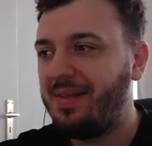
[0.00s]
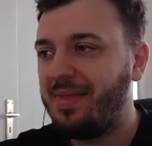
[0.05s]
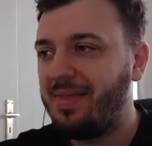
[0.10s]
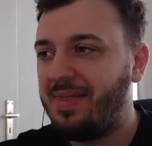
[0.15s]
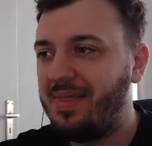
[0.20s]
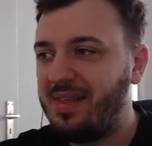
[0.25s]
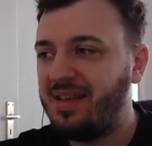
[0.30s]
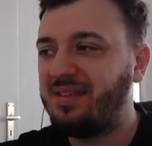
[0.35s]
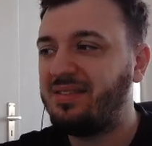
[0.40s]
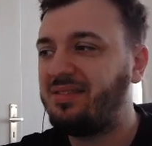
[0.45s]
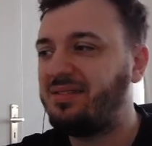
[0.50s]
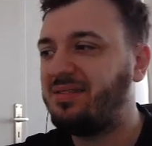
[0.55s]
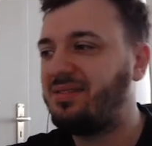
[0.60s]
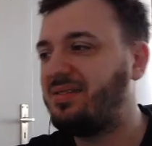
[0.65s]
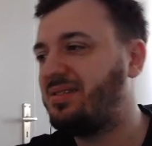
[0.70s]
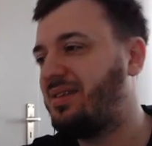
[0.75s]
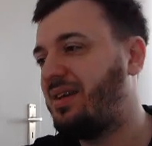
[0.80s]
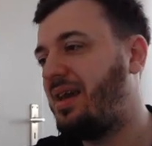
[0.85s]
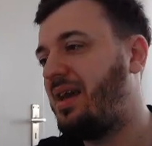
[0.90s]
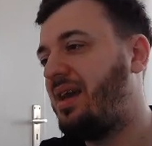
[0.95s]
This
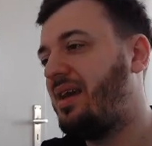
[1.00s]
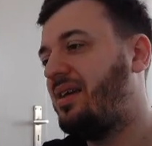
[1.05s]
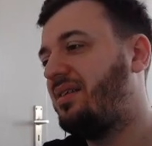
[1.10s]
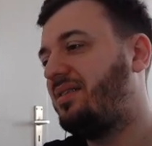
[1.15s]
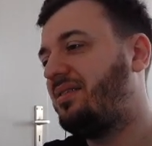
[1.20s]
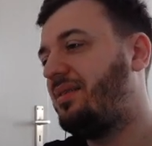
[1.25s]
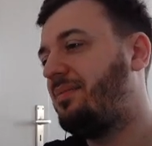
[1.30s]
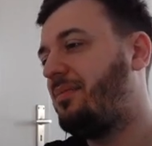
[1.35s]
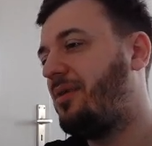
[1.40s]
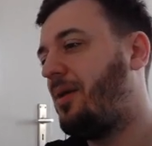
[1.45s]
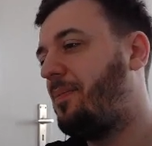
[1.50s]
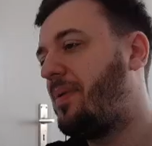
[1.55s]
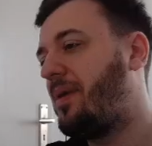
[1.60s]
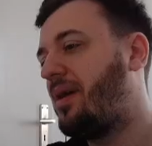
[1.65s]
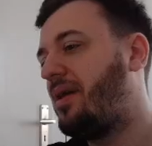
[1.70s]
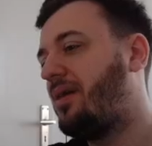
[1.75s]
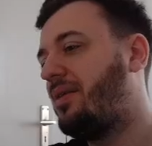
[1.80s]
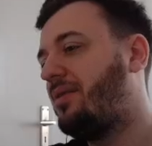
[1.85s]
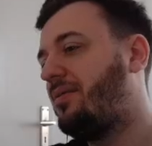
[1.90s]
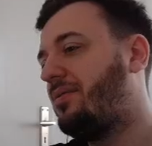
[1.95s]
is, in my
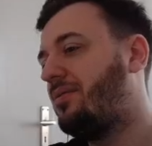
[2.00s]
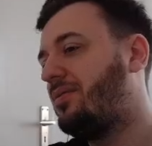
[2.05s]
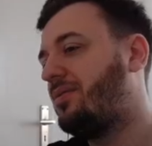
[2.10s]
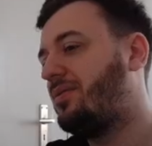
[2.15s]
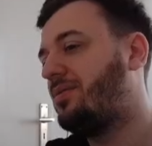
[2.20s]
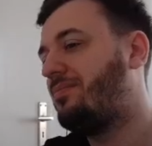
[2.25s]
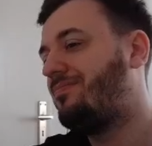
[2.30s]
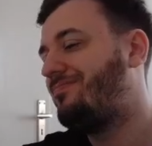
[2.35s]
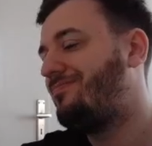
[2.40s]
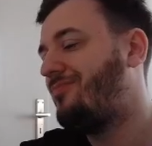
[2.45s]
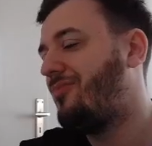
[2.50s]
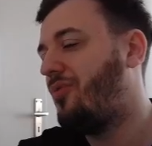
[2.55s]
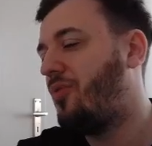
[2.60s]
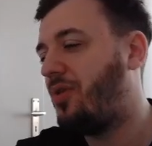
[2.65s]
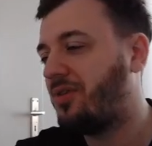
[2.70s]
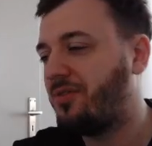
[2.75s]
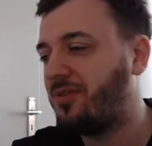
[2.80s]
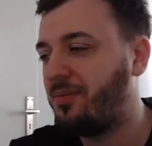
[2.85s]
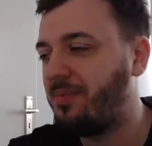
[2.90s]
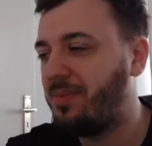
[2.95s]
opinion,
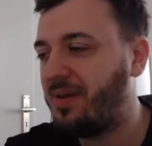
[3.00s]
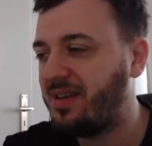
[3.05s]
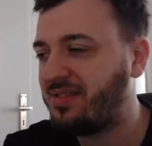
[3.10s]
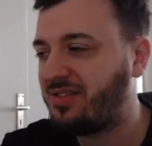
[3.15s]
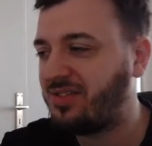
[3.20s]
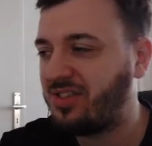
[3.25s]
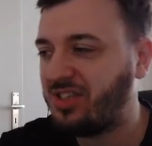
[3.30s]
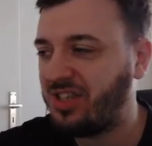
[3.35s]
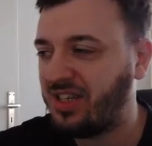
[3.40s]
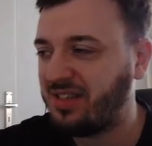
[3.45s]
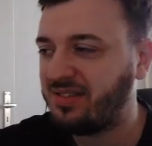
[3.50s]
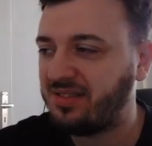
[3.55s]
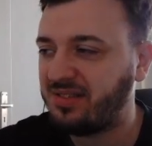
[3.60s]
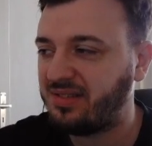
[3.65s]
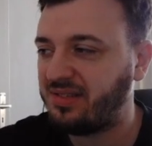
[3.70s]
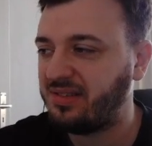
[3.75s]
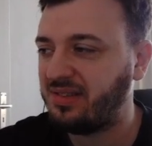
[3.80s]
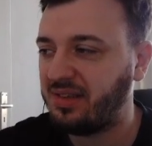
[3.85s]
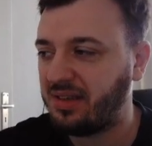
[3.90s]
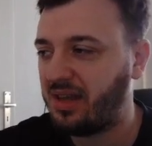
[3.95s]
one of the best
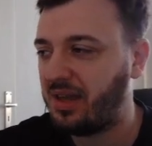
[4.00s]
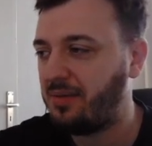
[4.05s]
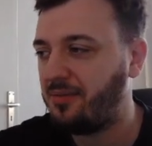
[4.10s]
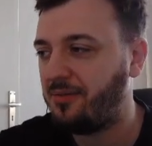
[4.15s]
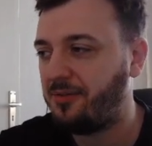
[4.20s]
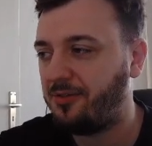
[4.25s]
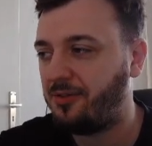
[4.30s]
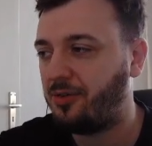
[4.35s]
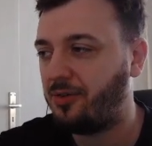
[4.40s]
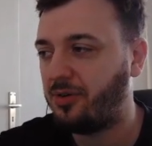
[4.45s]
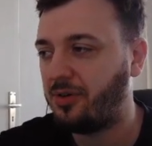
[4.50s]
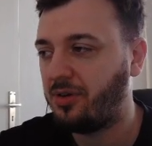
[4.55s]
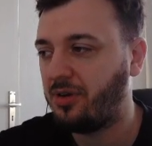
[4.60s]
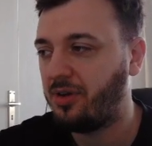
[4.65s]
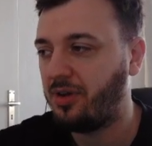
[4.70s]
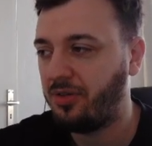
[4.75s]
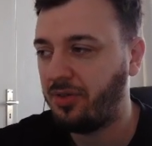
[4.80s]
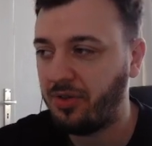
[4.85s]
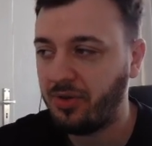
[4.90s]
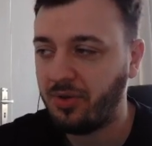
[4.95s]
chests in the game for
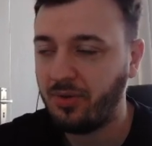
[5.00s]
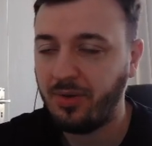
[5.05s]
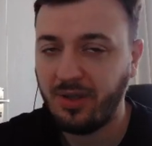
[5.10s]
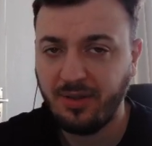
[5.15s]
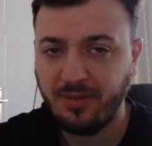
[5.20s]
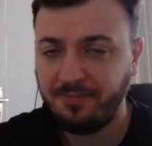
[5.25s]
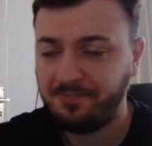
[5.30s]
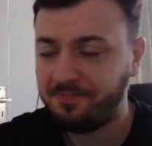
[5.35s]
a druid.